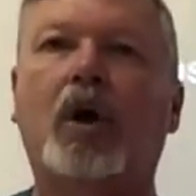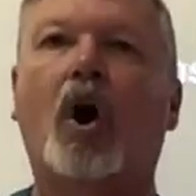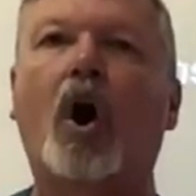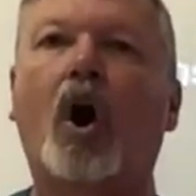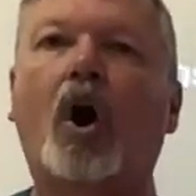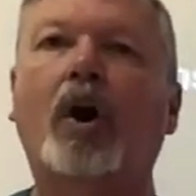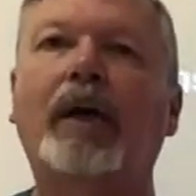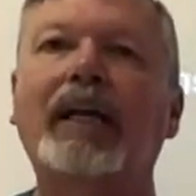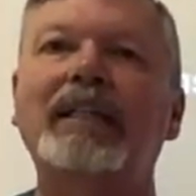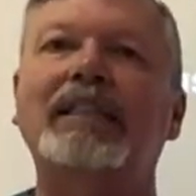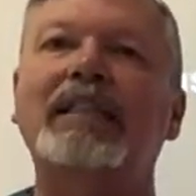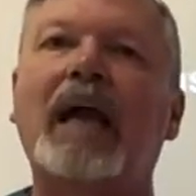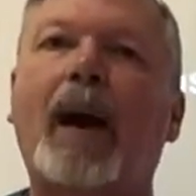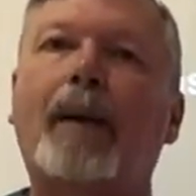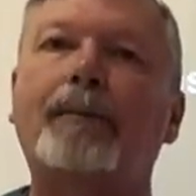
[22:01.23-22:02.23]
R is
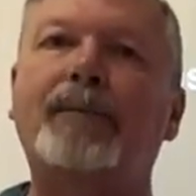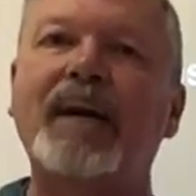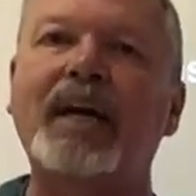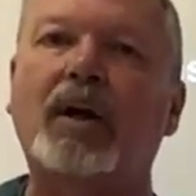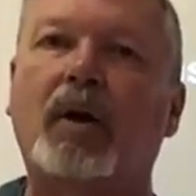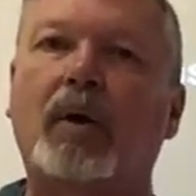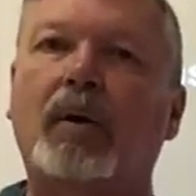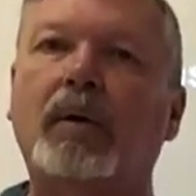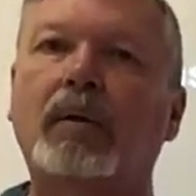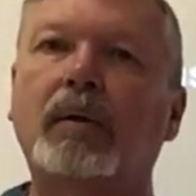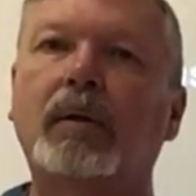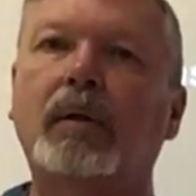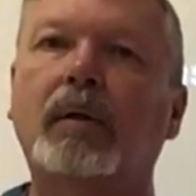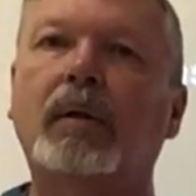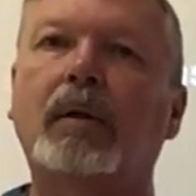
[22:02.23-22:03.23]
now bigger.
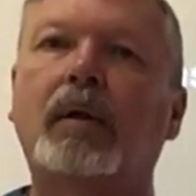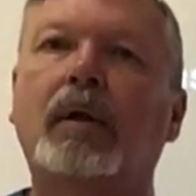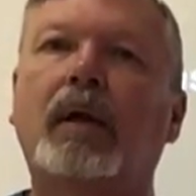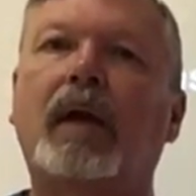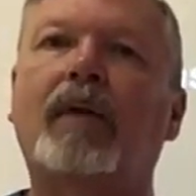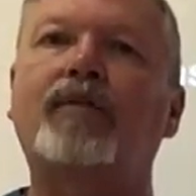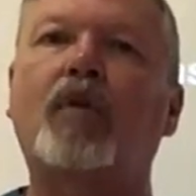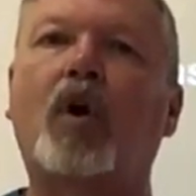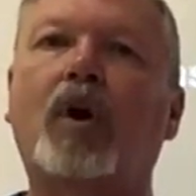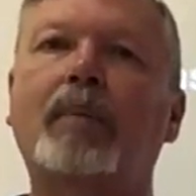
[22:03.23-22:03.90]
If r